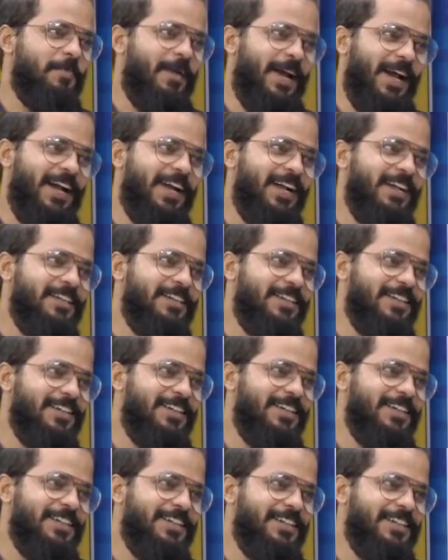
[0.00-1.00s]
pad
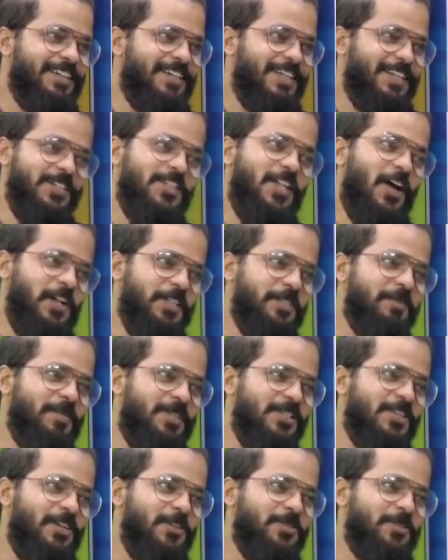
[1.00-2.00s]
is the
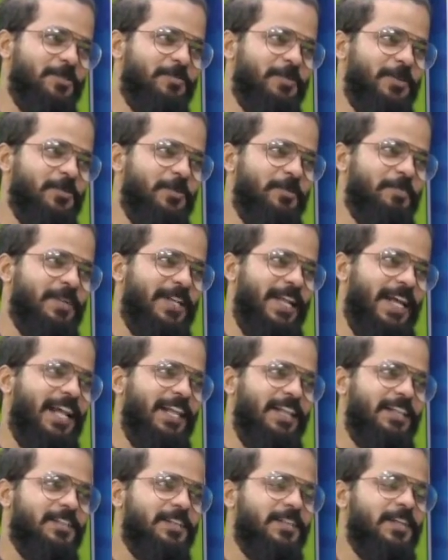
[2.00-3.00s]
ultimate solution for women
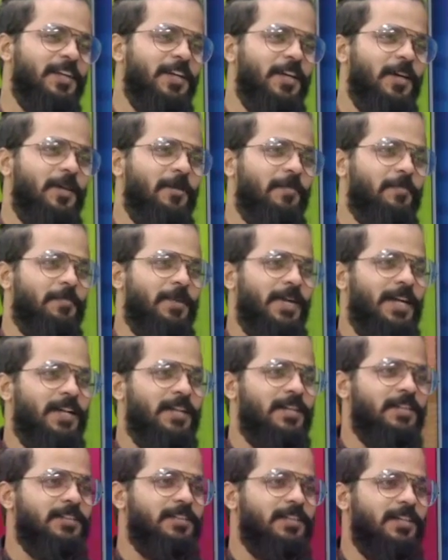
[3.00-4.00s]
health.
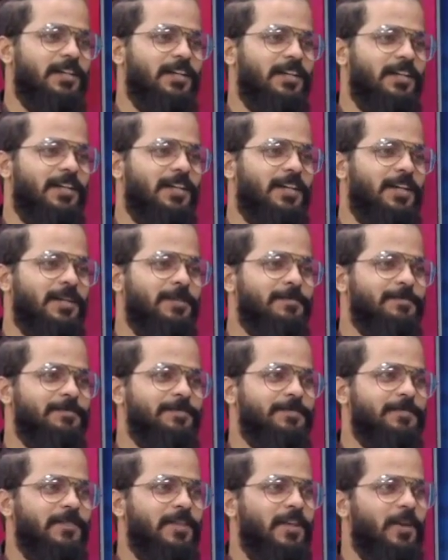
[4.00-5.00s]
But
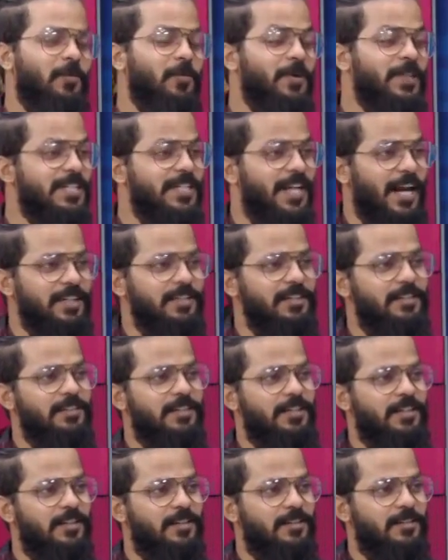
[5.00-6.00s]
we started,
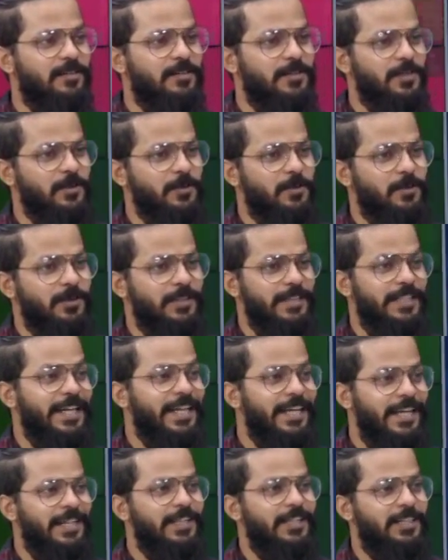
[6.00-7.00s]

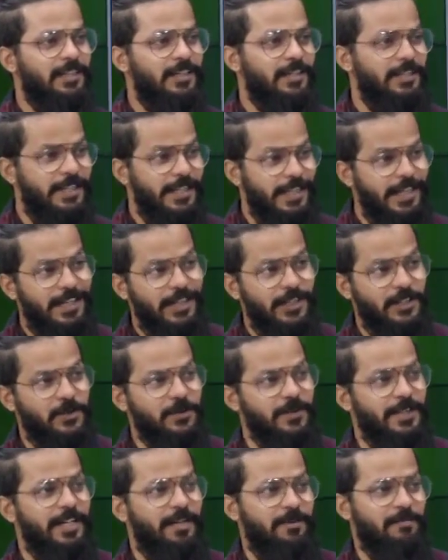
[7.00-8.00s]
digging into
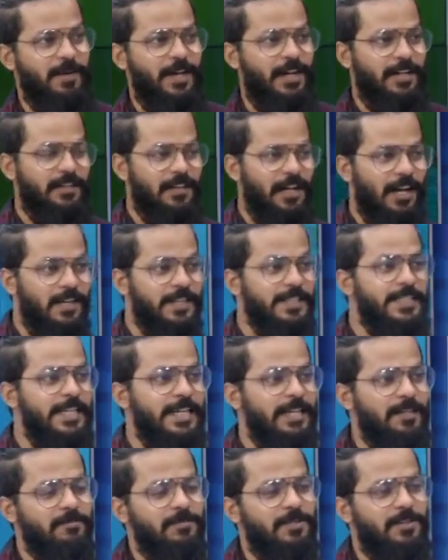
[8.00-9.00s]
deep, and our
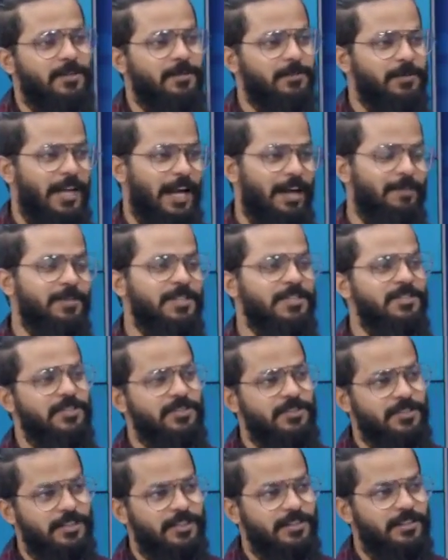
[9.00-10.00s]
team, we have
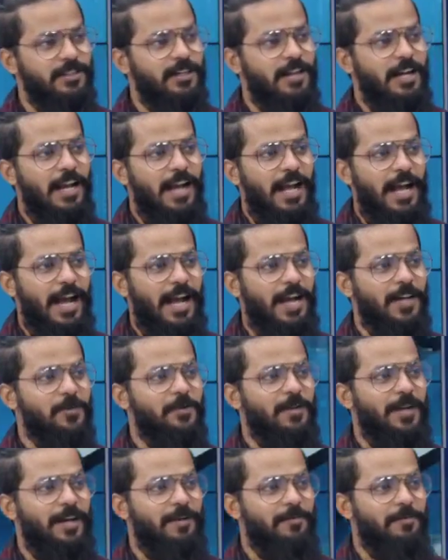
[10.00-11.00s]
researcher and
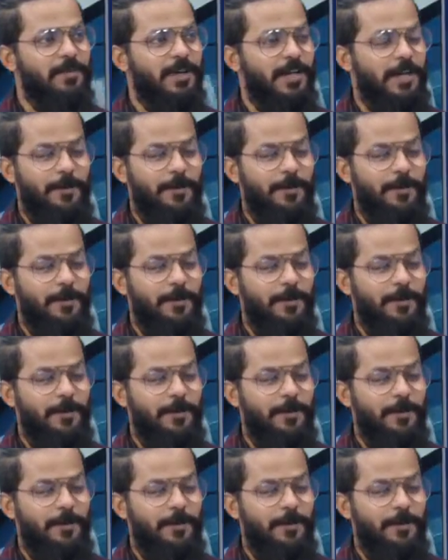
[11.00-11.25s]
we have